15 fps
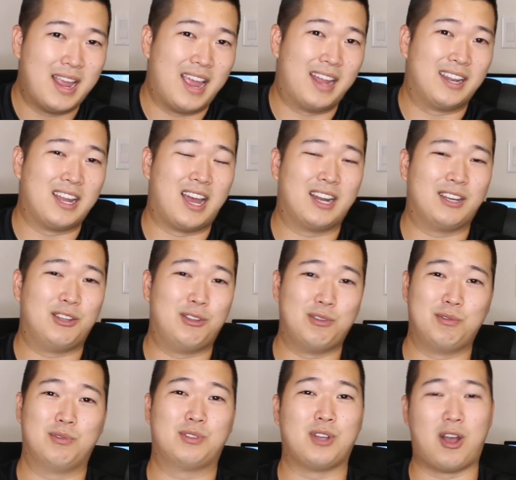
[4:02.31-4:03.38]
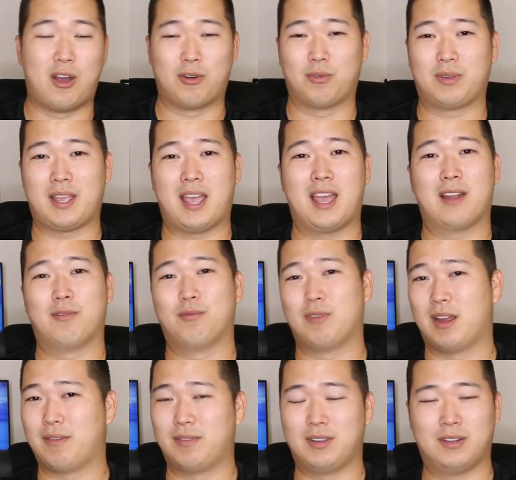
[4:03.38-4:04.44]
and not use AutoCAD,
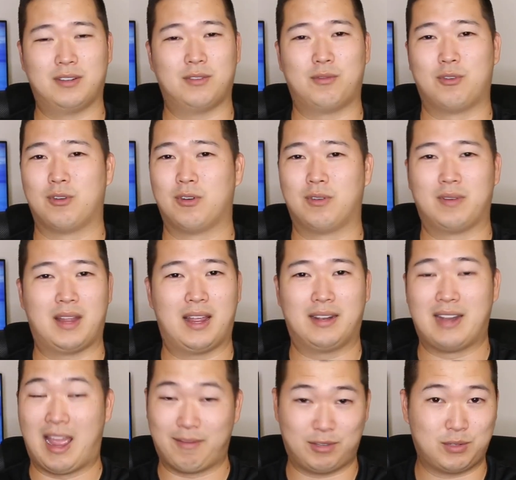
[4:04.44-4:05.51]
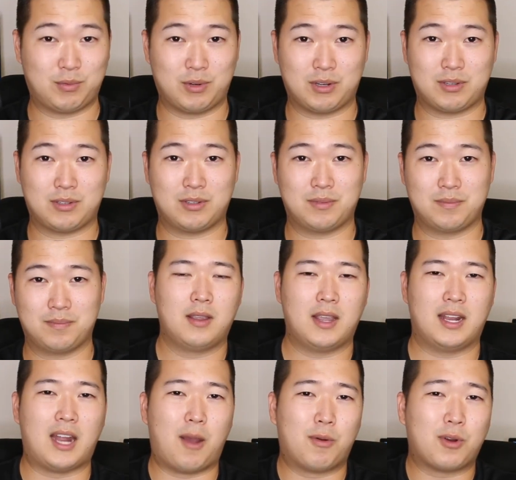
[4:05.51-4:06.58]
Revit, or Navisworks.
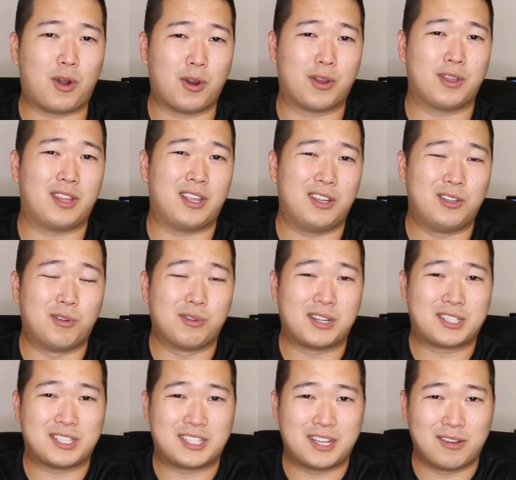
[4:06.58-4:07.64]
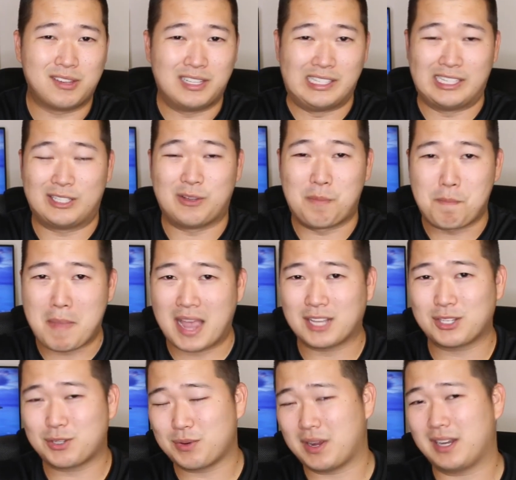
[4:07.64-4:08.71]
And I would argue that you don't necessarily need to
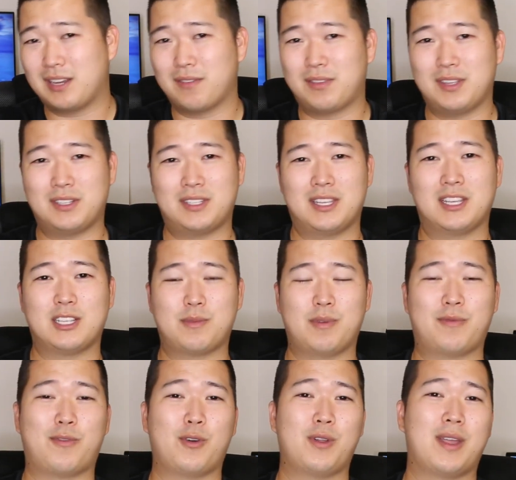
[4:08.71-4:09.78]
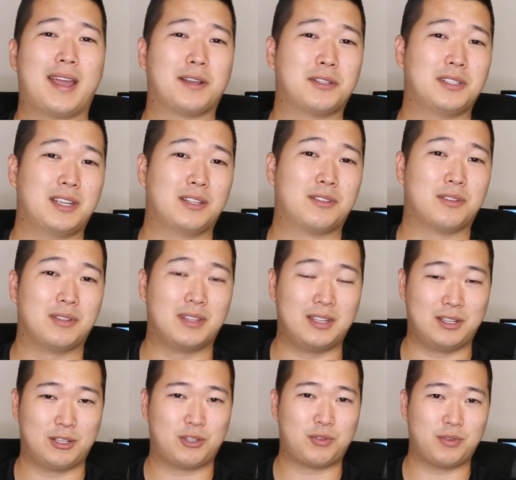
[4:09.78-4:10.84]
master any of these things before you actually enter the
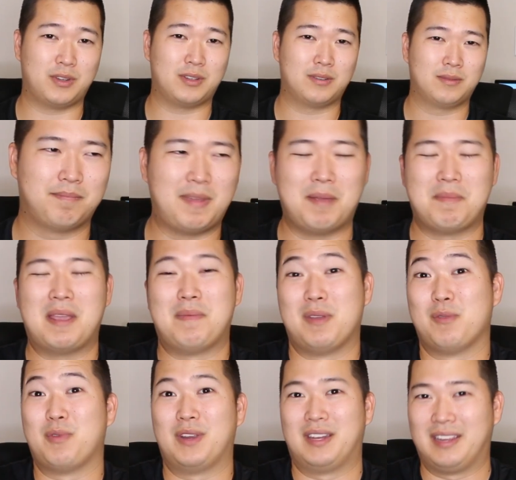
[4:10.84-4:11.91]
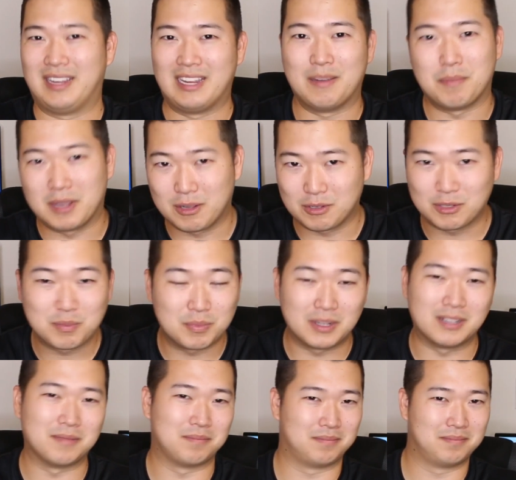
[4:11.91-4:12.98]
industry. M maybe reading emails,
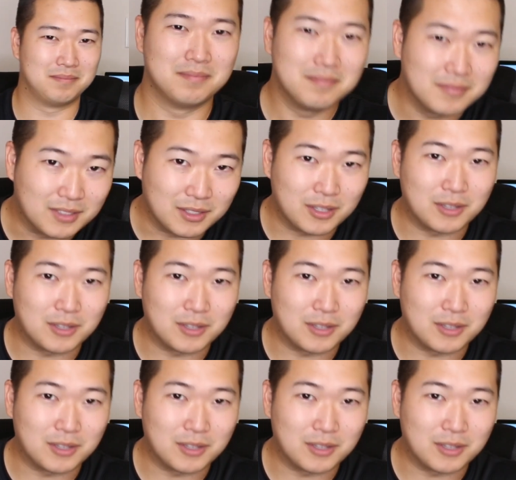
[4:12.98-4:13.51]
but you